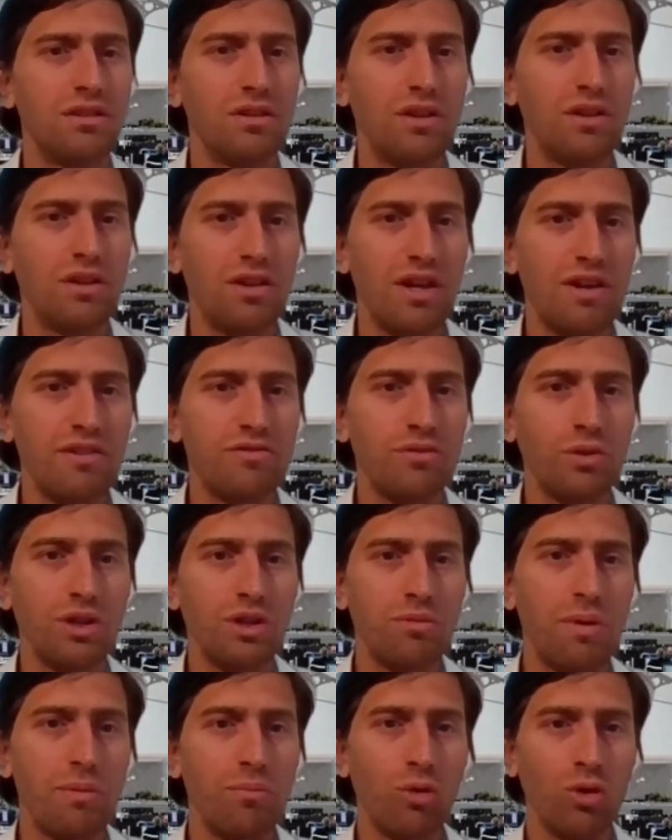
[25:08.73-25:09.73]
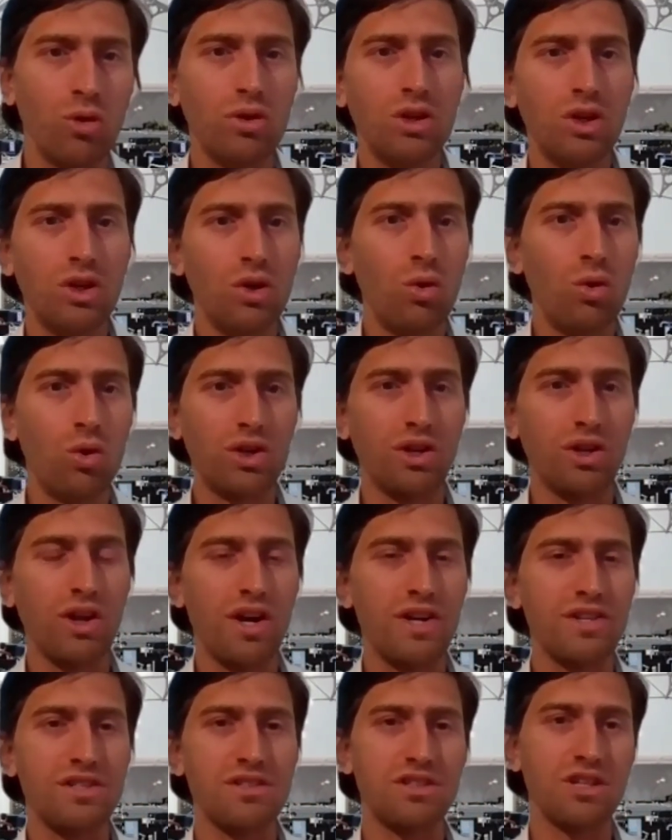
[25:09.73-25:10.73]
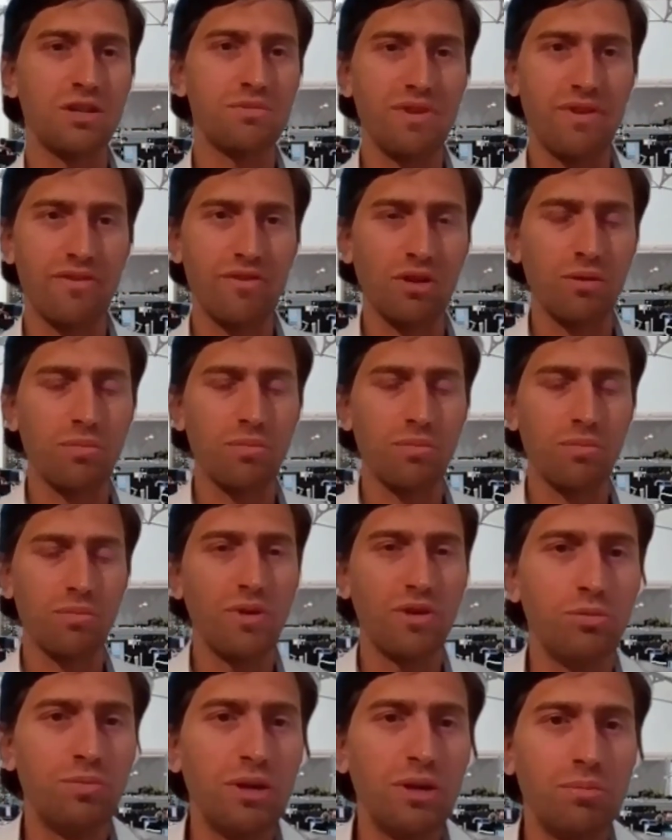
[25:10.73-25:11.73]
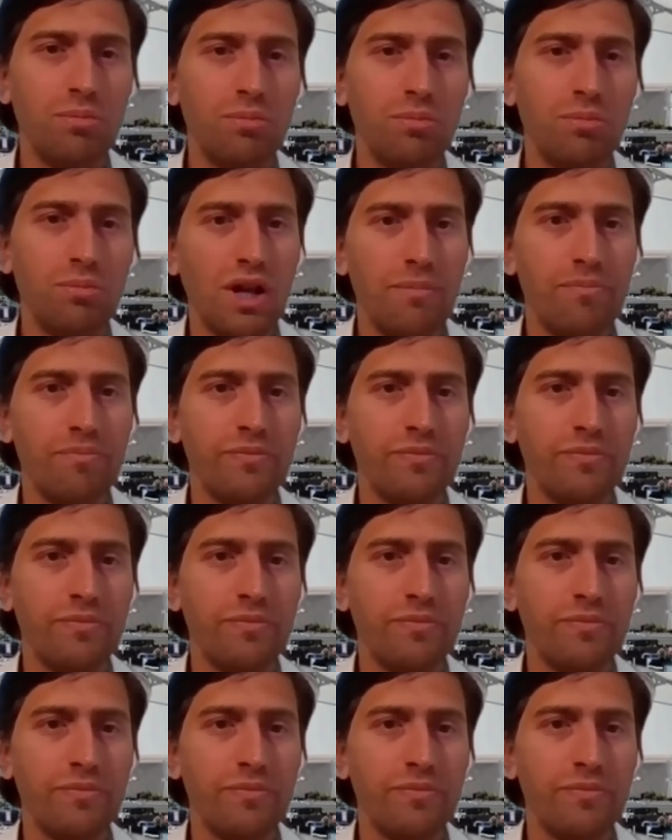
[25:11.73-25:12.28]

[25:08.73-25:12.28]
and therefore you're a bit more organised in terms of having a few people